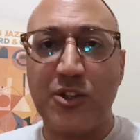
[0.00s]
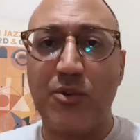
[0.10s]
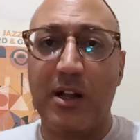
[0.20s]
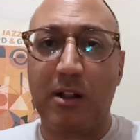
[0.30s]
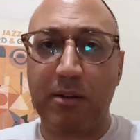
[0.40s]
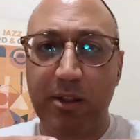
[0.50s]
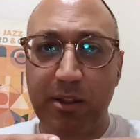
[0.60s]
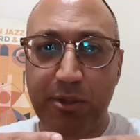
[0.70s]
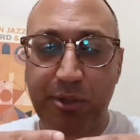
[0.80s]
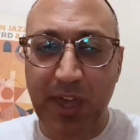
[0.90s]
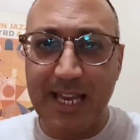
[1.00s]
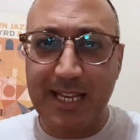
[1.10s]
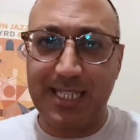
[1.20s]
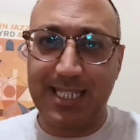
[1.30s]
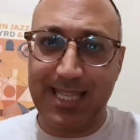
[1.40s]
Israel
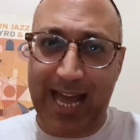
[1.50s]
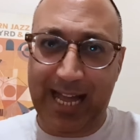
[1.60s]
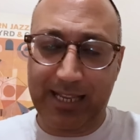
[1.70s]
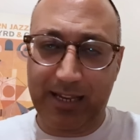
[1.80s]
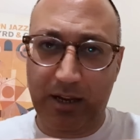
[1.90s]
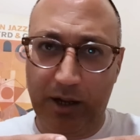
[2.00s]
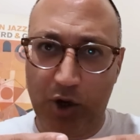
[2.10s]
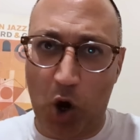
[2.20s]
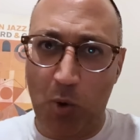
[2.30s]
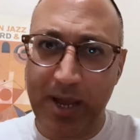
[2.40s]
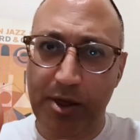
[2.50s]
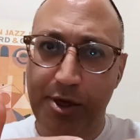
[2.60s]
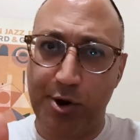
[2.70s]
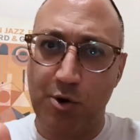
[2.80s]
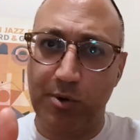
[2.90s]
thinks that
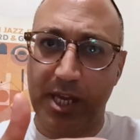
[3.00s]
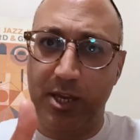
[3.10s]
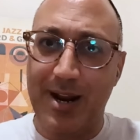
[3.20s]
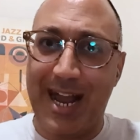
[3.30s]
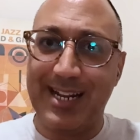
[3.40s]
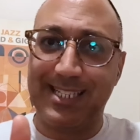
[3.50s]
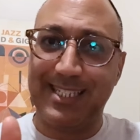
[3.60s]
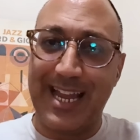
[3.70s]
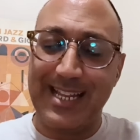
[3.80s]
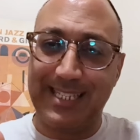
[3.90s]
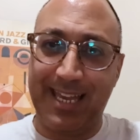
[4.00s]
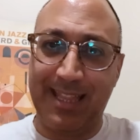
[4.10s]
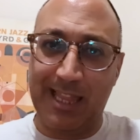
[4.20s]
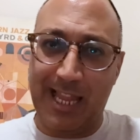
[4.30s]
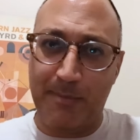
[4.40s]
going through the United States
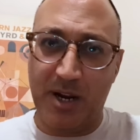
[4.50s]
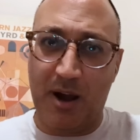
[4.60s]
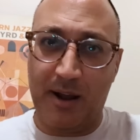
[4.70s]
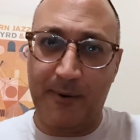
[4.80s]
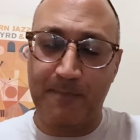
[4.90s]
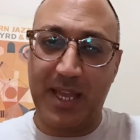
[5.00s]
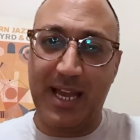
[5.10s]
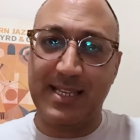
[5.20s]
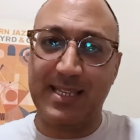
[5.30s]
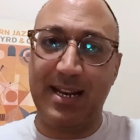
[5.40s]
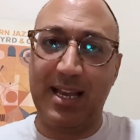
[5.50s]
in Lebanon is